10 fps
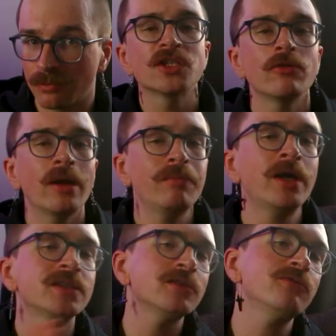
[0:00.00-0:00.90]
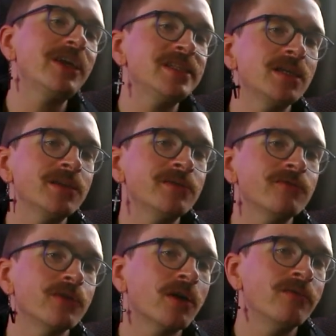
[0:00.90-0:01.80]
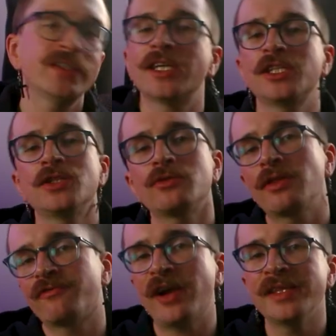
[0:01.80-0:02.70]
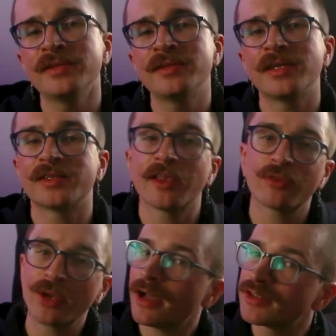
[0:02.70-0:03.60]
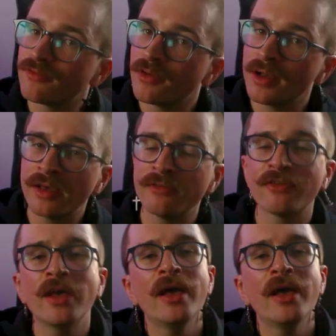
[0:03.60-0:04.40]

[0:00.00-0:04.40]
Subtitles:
So my personal rating for Conversations with Friends is a 3 out of 5.